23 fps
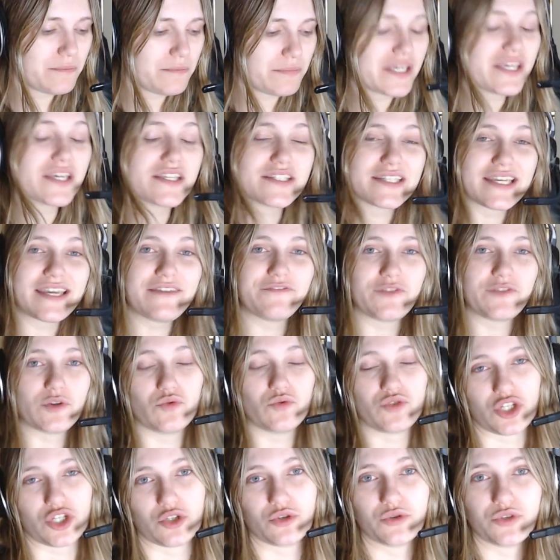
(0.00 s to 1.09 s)
because if
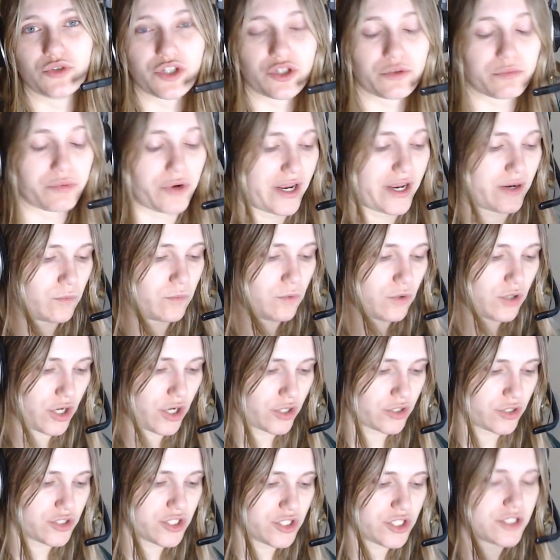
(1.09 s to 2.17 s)
you do, your brain will
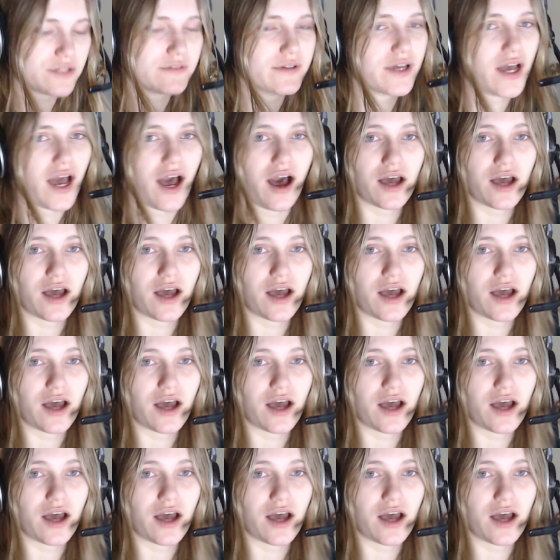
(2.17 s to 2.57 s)
hurt.